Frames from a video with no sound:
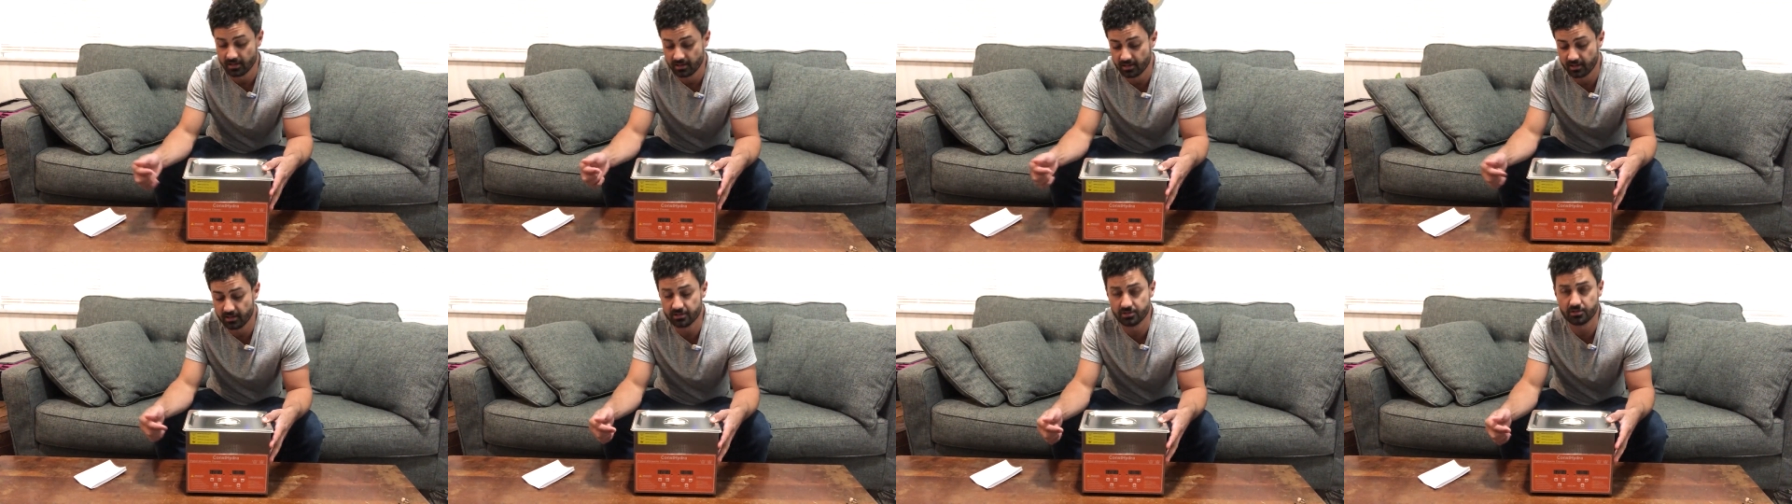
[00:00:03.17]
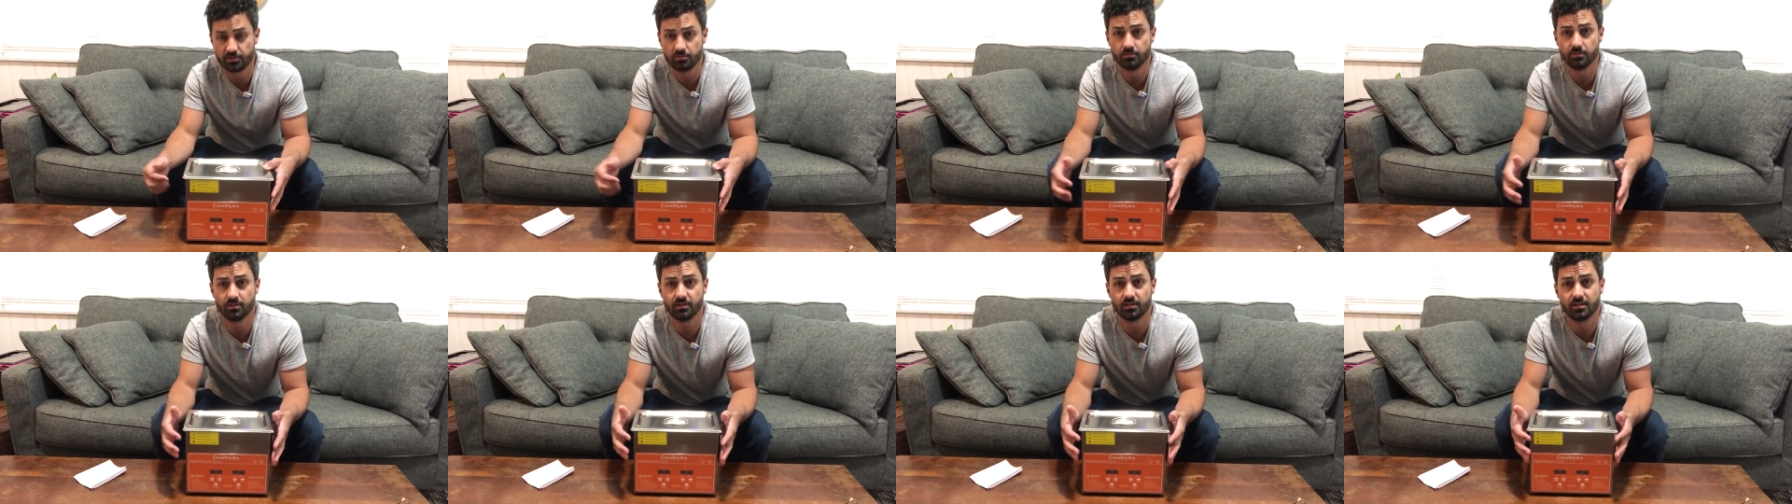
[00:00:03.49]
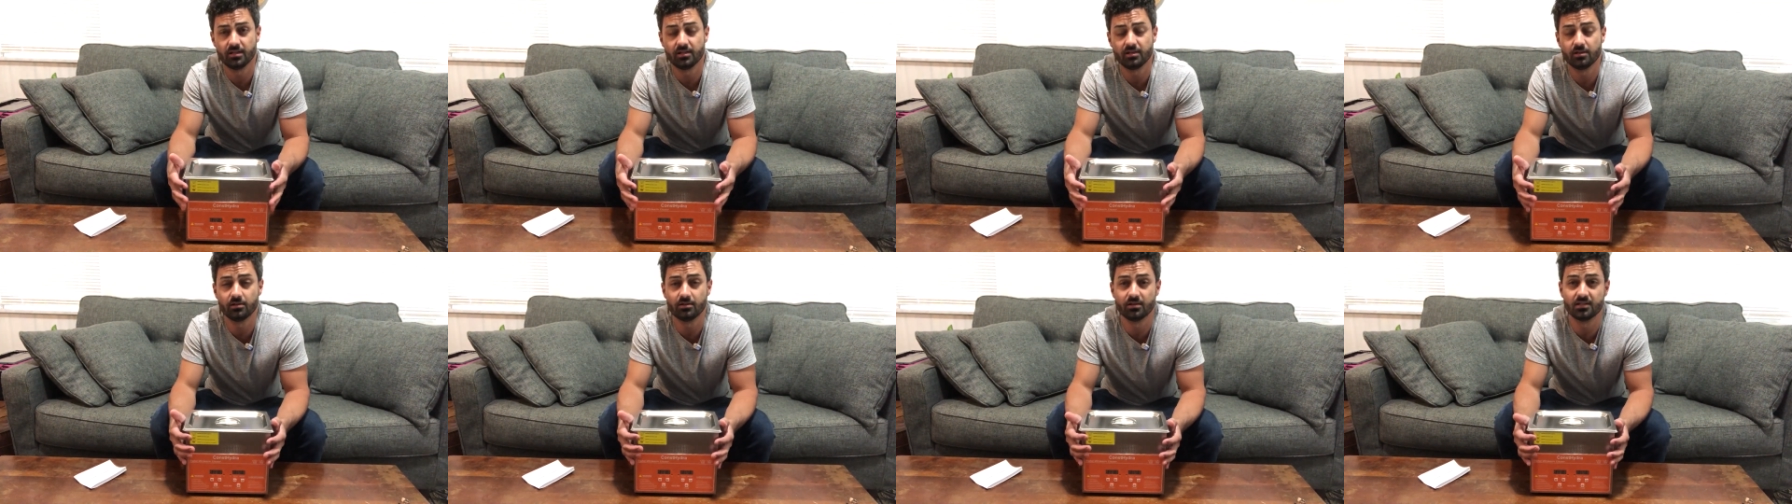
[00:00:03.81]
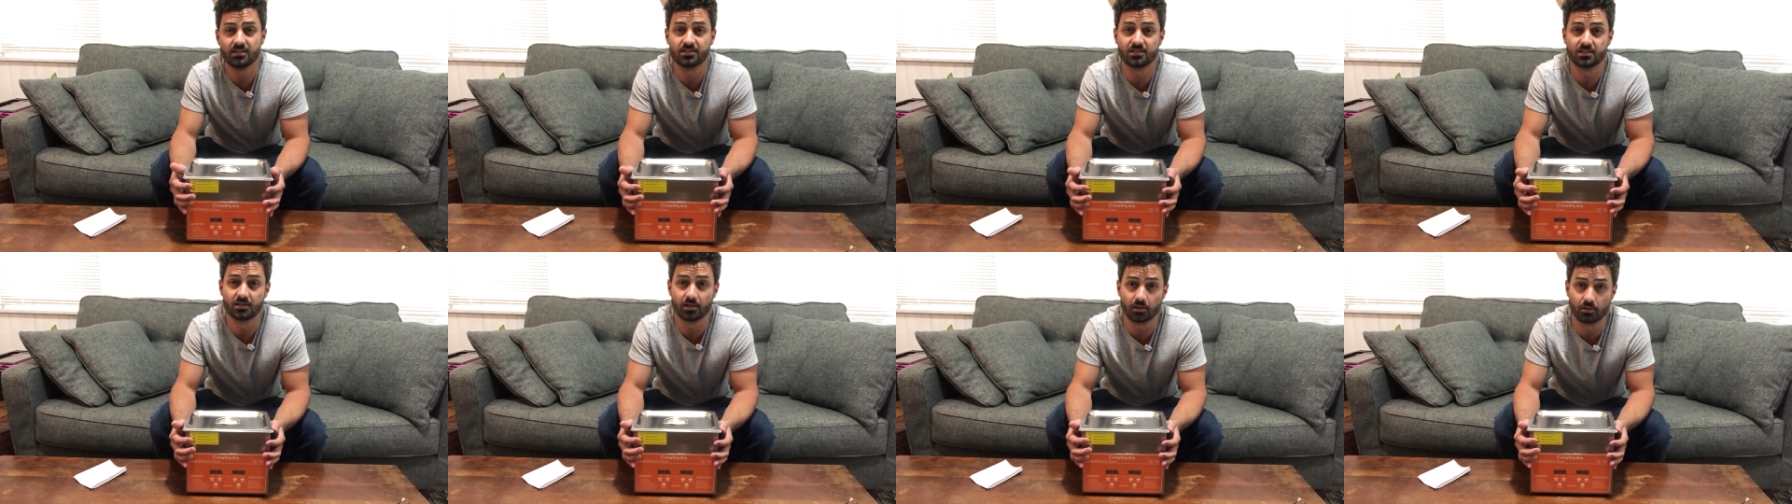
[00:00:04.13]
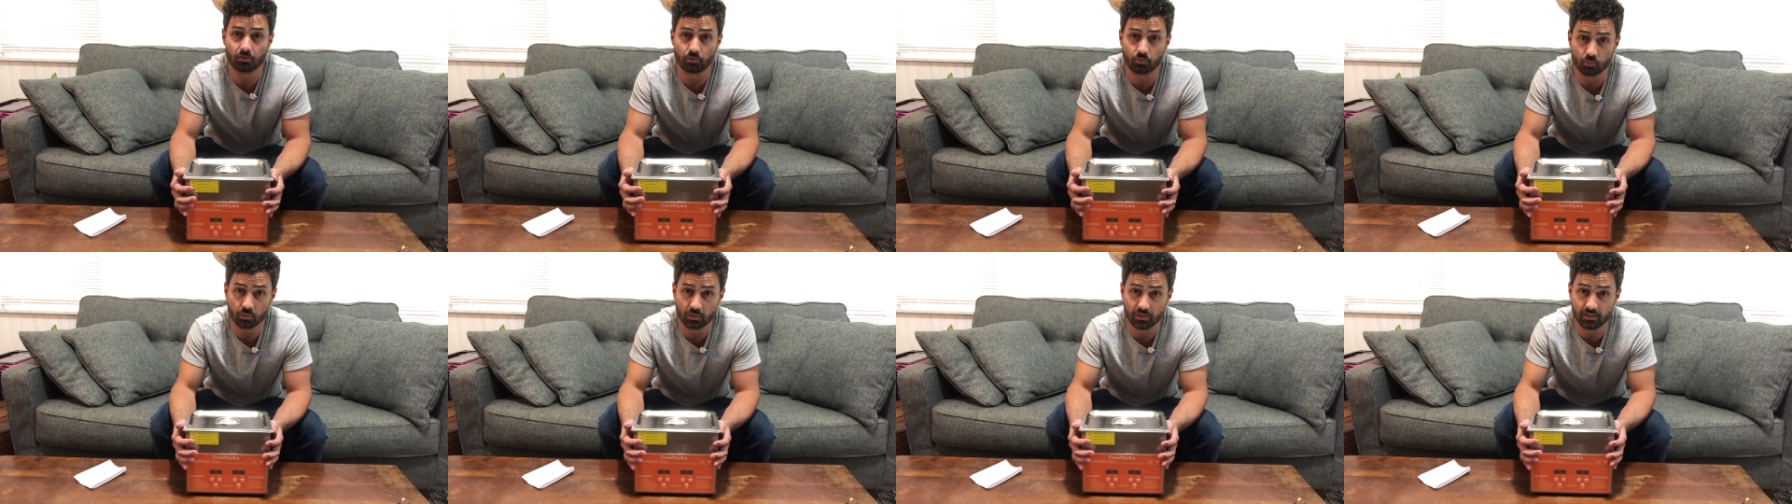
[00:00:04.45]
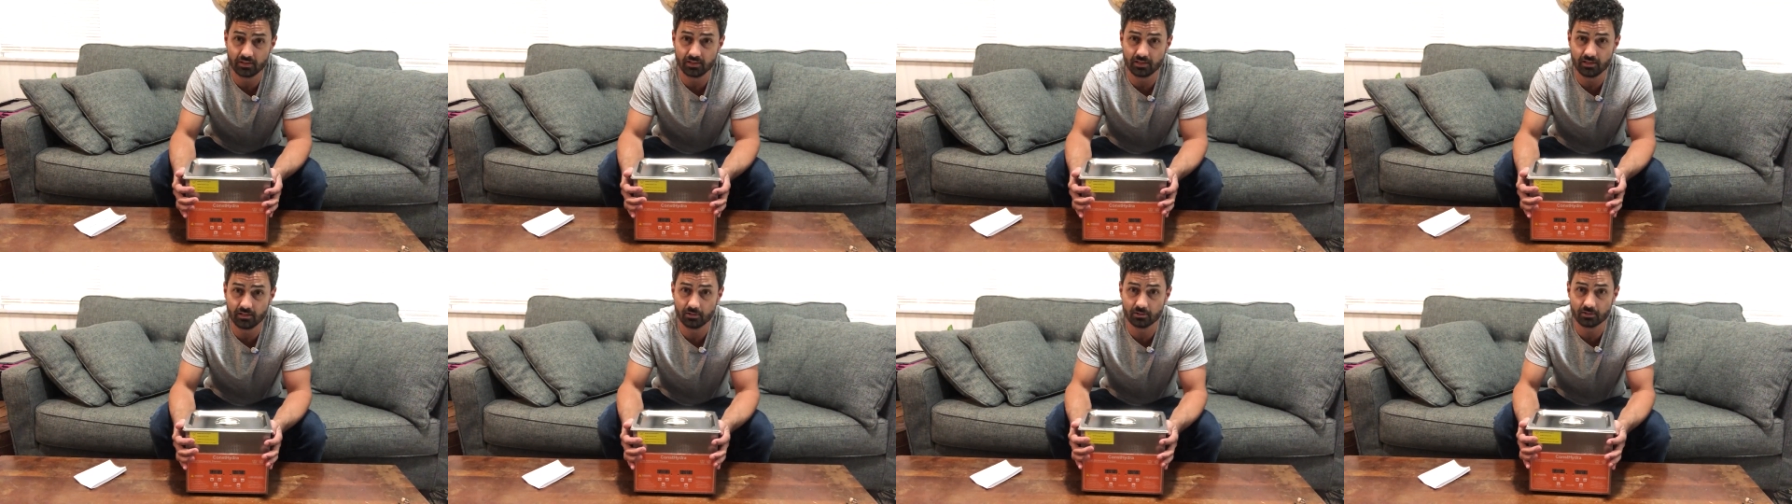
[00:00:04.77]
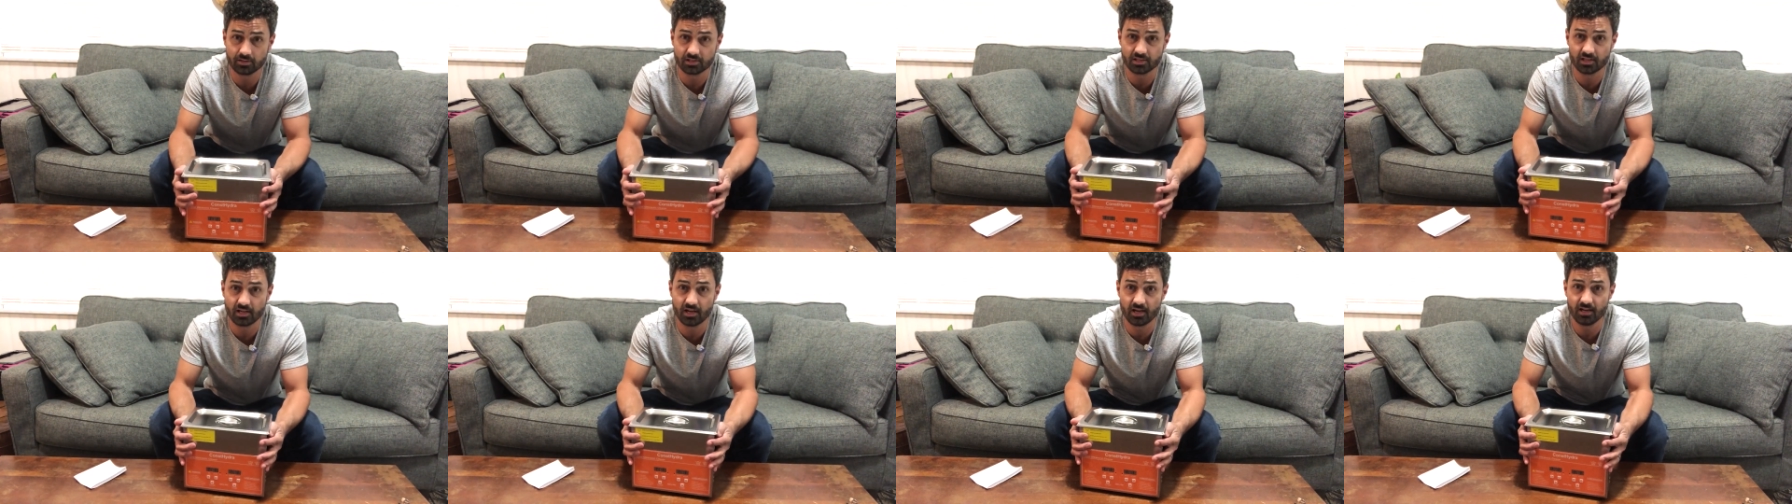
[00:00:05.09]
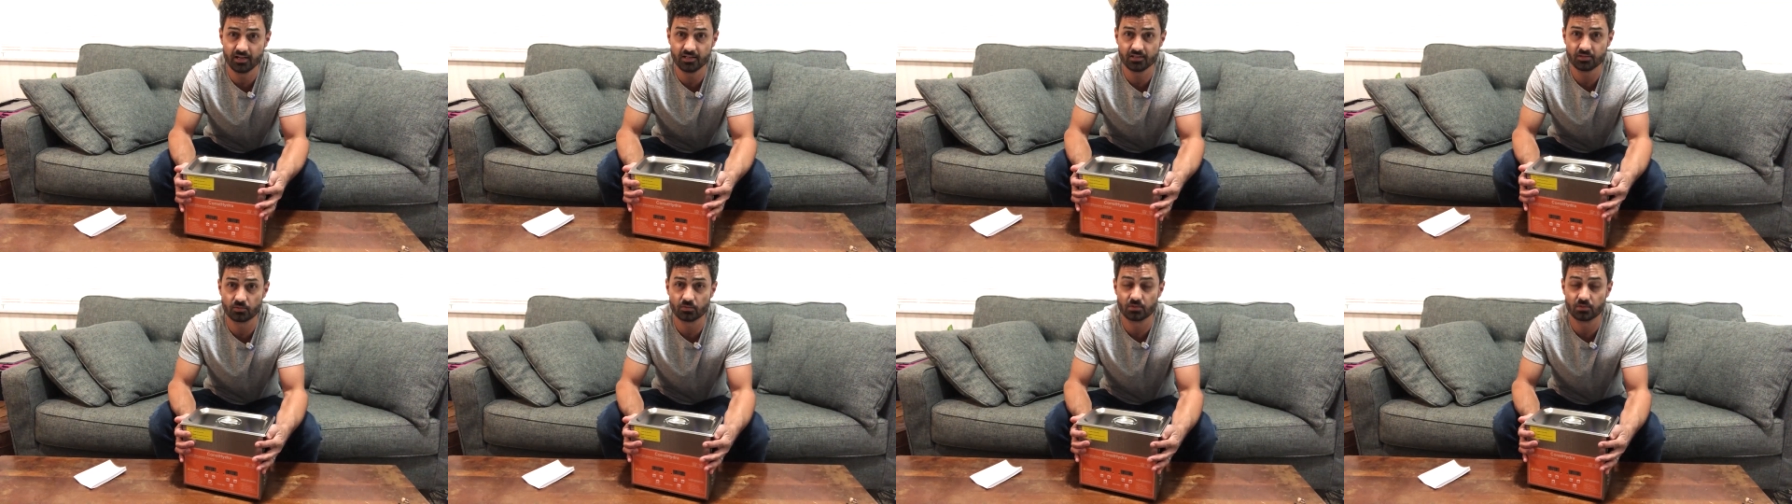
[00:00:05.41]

This unit here is the three liter size,